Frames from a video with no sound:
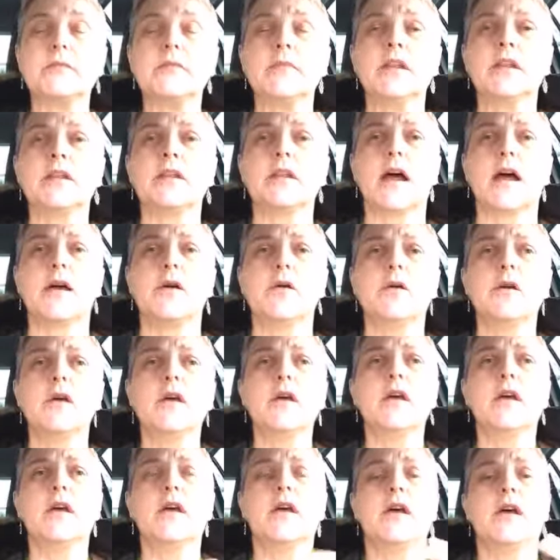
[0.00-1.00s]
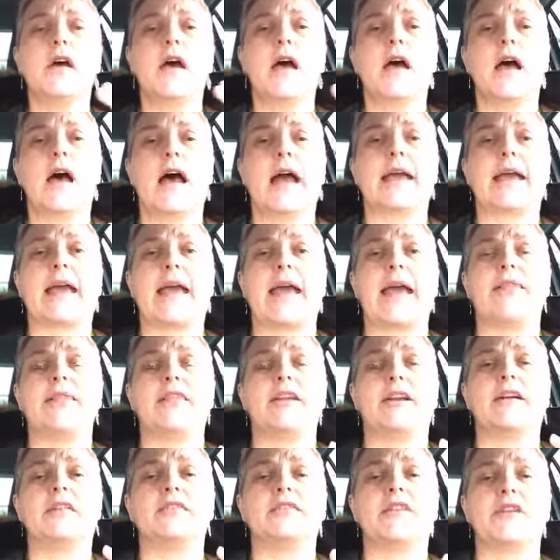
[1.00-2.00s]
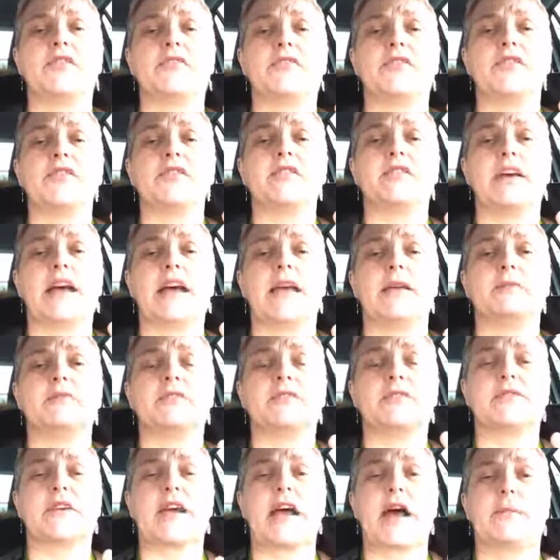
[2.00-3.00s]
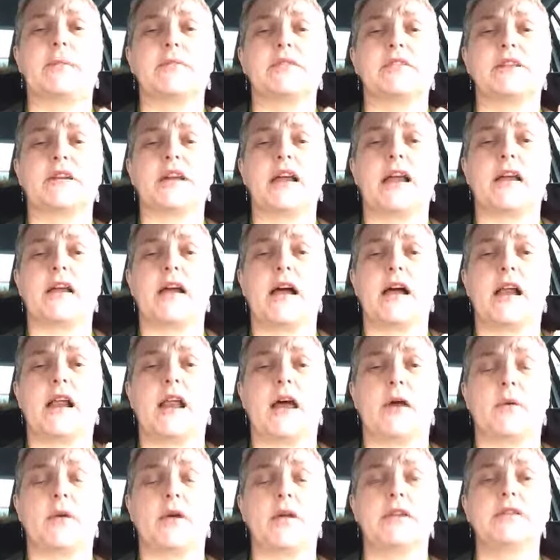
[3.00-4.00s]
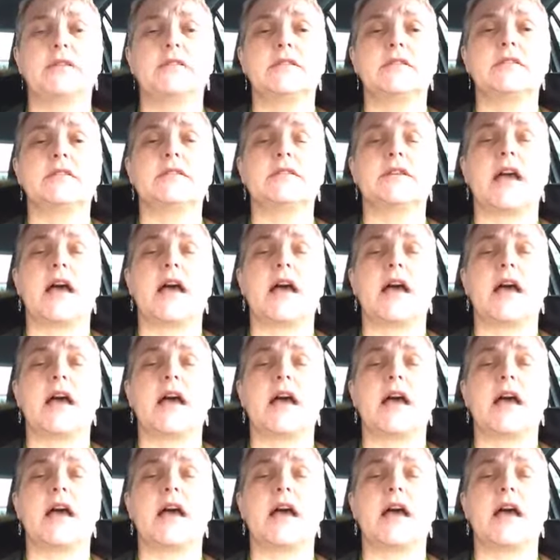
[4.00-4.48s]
Now, again, there are different types of capital allowance.